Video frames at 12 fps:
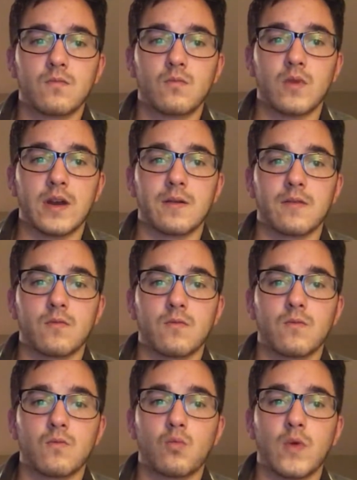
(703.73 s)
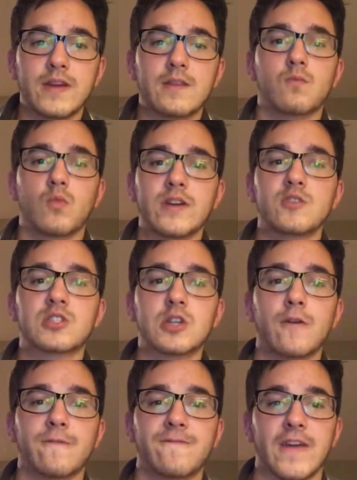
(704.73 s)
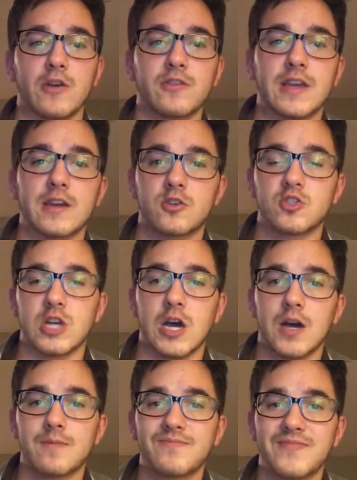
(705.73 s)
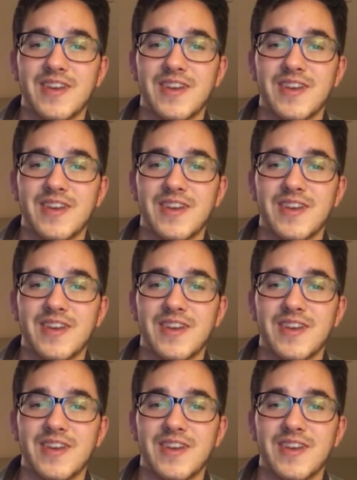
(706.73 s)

when you start failing at your job,